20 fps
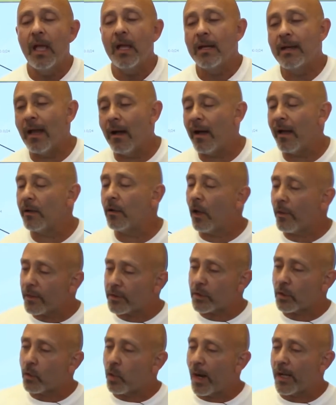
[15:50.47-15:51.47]
Now, I know
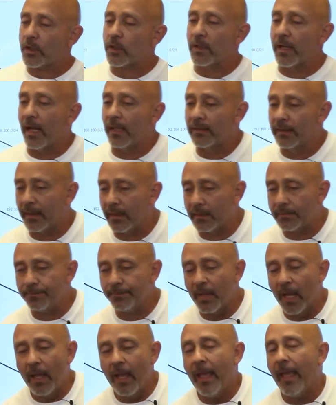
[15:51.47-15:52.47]
there's a question out there
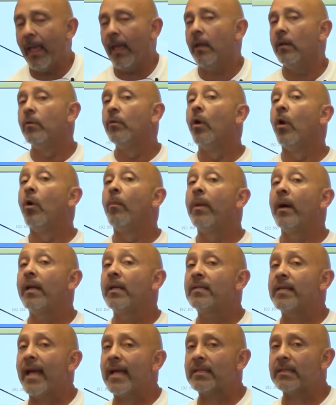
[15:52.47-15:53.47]
and
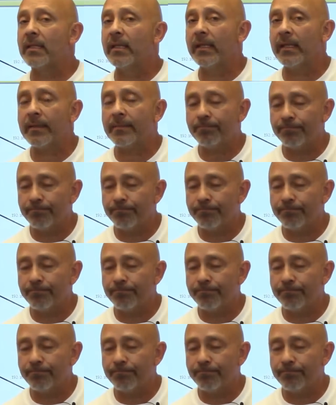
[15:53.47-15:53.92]
nobody's asking it,